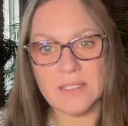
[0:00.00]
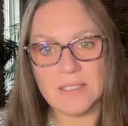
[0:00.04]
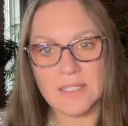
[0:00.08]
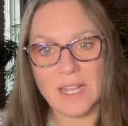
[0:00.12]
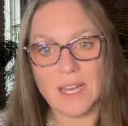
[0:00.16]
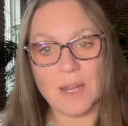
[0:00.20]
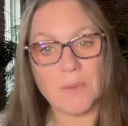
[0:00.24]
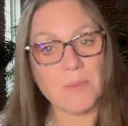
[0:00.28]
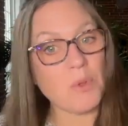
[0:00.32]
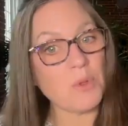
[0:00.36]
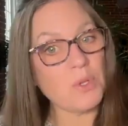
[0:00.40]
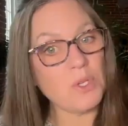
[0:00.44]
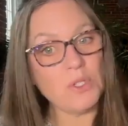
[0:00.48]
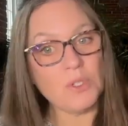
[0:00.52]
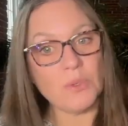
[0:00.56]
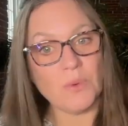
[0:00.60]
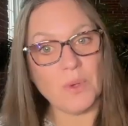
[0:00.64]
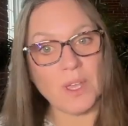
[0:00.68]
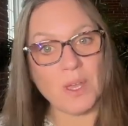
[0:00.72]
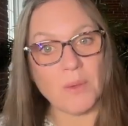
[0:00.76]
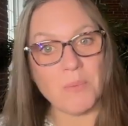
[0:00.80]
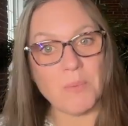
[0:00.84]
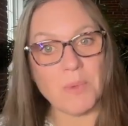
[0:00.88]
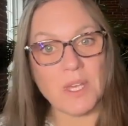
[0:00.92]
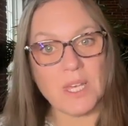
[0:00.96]
and I'm only
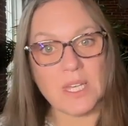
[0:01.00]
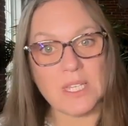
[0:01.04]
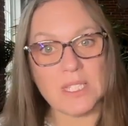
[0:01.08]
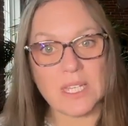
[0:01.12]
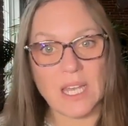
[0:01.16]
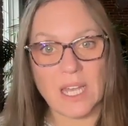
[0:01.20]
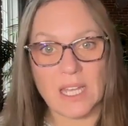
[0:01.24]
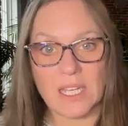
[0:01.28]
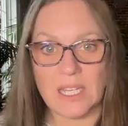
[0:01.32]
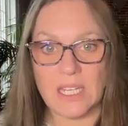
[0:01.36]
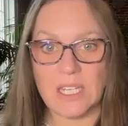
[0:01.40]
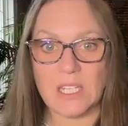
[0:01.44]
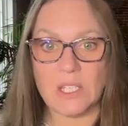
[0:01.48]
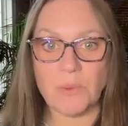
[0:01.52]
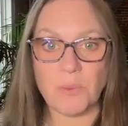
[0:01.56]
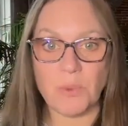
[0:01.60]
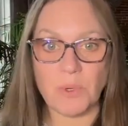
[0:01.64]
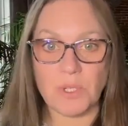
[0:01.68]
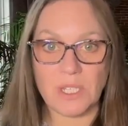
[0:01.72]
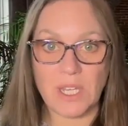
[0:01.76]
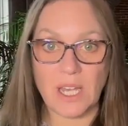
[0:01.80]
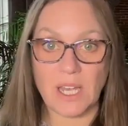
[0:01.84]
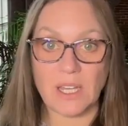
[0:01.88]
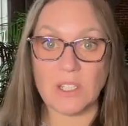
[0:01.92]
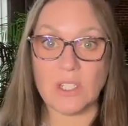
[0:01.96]
doing it because I need to
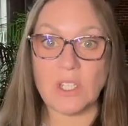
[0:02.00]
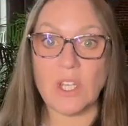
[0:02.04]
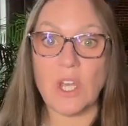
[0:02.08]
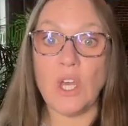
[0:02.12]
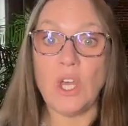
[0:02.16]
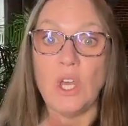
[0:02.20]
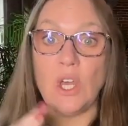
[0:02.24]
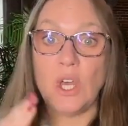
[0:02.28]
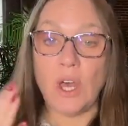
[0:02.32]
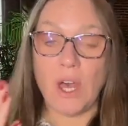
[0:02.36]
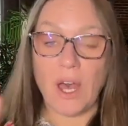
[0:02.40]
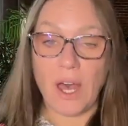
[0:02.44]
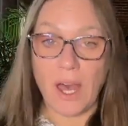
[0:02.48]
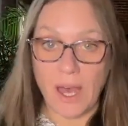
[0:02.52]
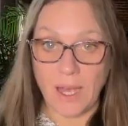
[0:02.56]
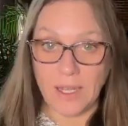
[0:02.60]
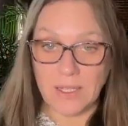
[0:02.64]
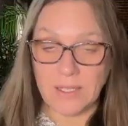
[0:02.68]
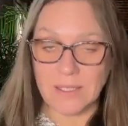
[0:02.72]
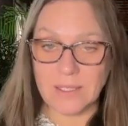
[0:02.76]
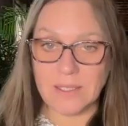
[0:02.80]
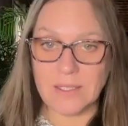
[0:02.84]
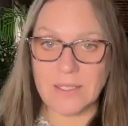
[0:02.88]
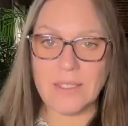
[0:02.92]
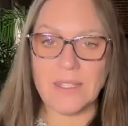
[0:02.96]
protect
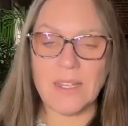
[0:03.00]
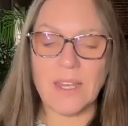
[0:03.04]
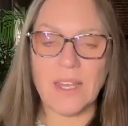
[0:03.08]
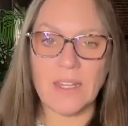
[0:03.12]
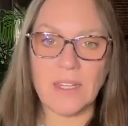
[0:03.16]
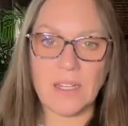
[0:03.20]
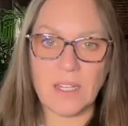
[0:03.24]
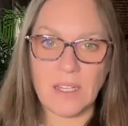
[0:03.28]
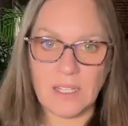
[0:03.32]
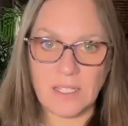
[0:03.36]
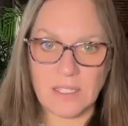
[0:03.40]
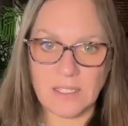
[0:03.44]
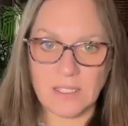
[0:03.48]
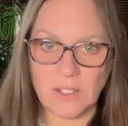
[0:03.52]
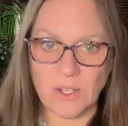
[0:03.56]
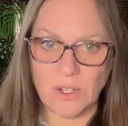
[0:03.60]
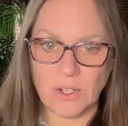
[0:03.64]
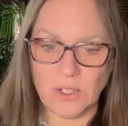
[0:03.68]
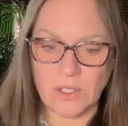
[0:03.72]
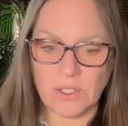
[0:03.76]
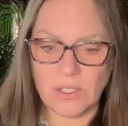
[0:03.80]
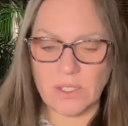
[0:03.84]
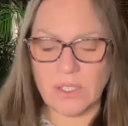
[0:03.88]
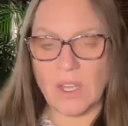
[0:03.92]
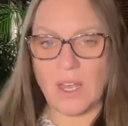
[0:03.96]
us and the
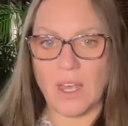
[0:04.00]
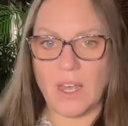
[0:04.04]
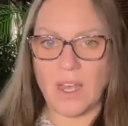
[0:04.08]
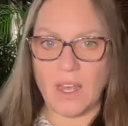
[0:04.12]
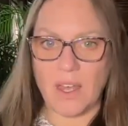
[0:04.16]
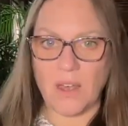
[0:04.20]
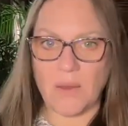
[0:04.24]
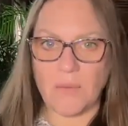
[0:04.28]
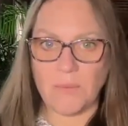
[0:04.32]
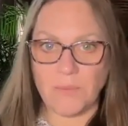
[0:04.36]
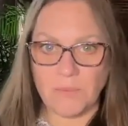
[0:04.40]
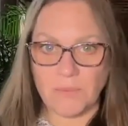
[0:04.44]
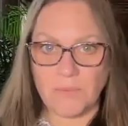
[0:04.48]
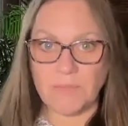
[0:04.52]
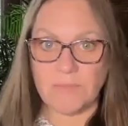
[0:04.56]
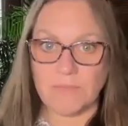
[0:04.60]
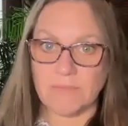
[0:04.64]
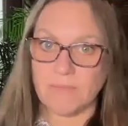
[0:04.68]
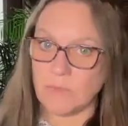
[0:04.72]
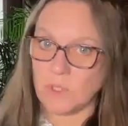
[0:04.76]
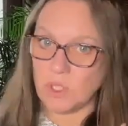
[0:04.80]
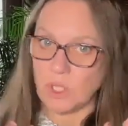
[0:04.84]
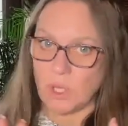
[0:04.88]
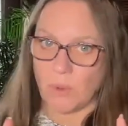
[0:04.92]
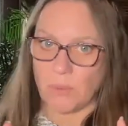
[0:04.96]
listeners. Um,
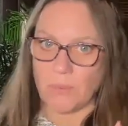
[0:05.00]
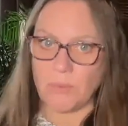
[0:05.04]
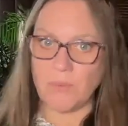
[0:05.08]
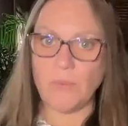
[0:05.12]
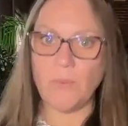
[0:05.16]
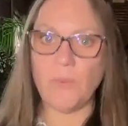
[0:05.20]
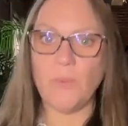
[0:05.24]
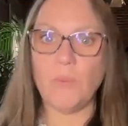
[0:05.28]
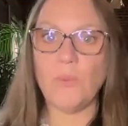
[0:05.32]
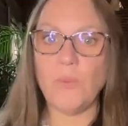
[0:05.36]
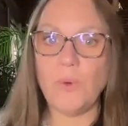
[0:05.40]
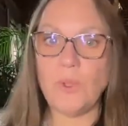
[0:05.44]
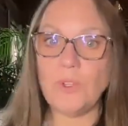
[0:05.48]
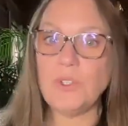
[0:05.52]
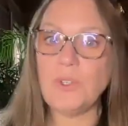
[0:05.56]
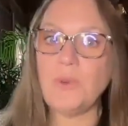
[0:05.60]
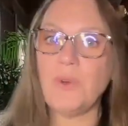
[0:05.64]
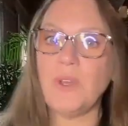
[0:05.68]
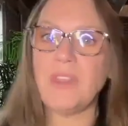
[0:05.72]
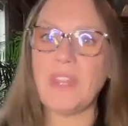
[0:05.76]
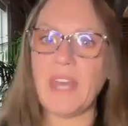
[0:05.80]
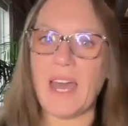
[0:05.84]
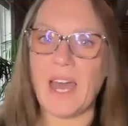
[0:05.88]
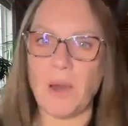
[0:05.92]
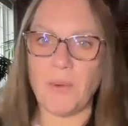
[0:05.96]
so we'll do
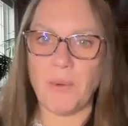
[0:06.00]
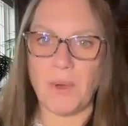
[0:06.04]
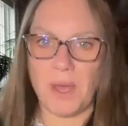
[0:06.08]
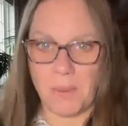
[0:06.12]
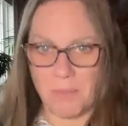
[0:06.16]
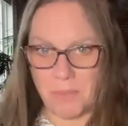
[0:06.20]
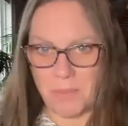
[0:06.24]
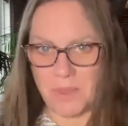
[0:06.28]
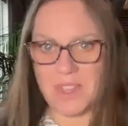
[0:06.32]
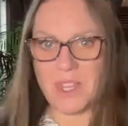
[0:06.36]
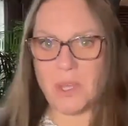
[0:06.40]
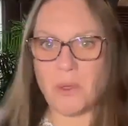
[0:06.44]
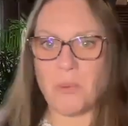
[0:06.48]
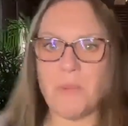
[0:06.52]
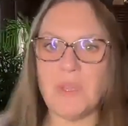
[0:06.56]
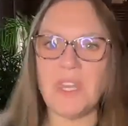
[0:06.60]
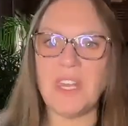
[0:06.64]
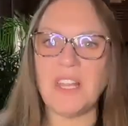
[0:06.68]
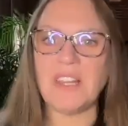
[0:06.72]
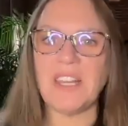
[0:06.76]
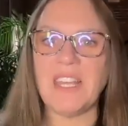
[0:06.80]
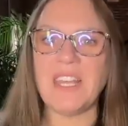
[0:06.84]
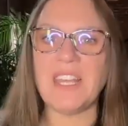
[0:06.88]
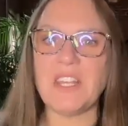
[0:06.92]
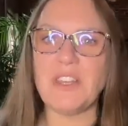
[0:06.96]
it that way, but there'll be
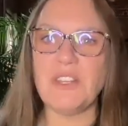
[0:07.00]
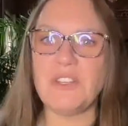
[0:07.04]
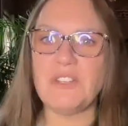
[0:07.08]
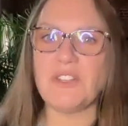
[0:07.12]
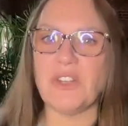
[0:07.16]
a link in the